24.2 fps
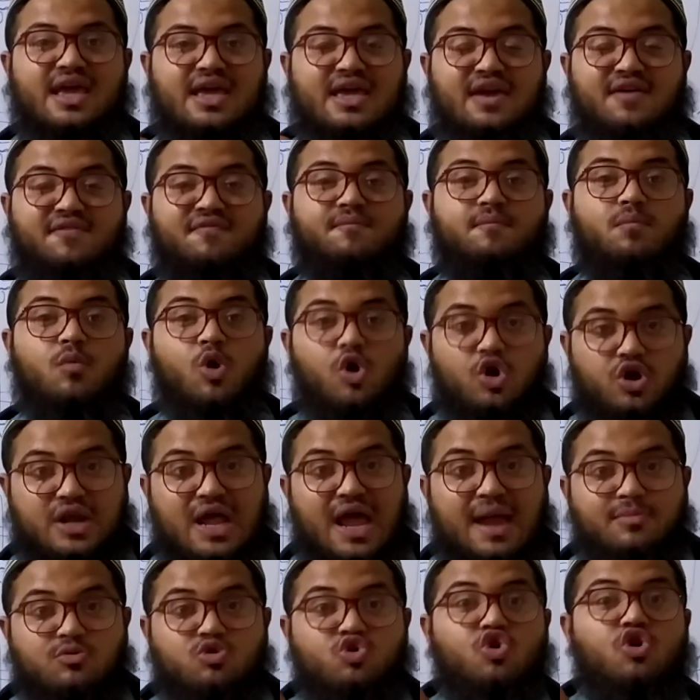Give more
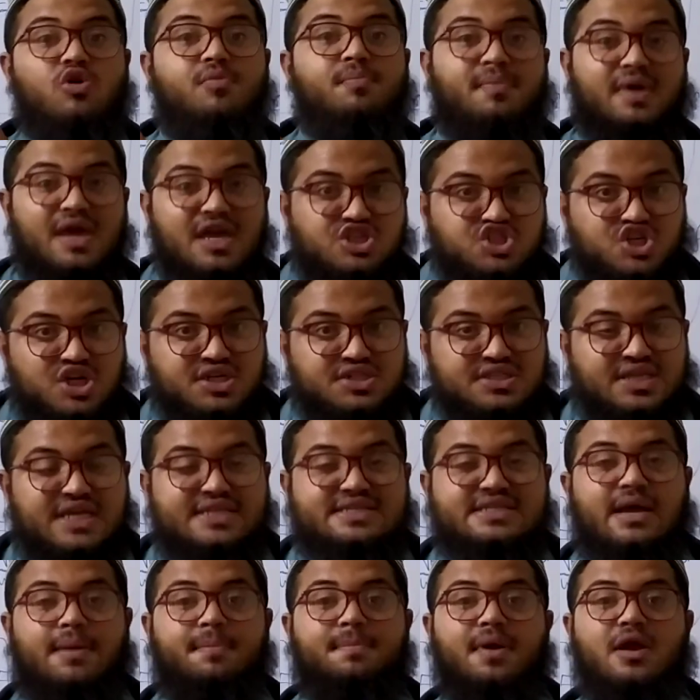time to your majors
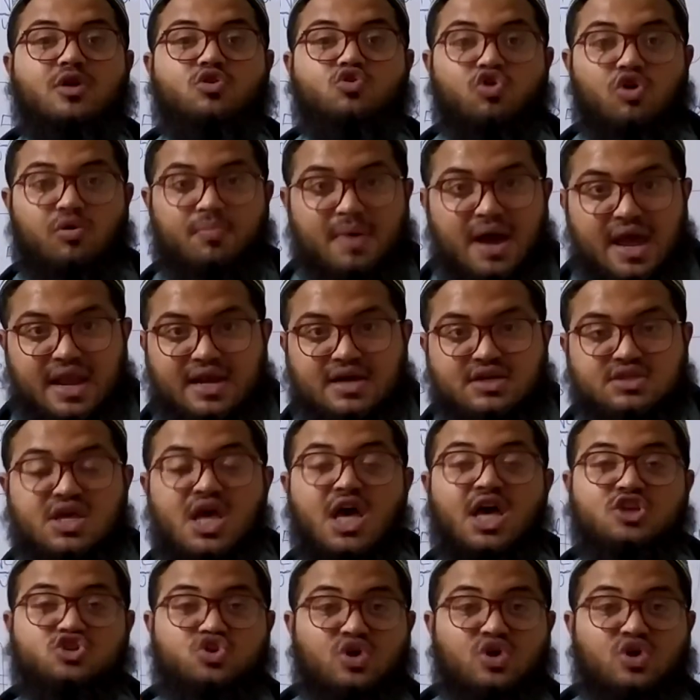as compared to your minors.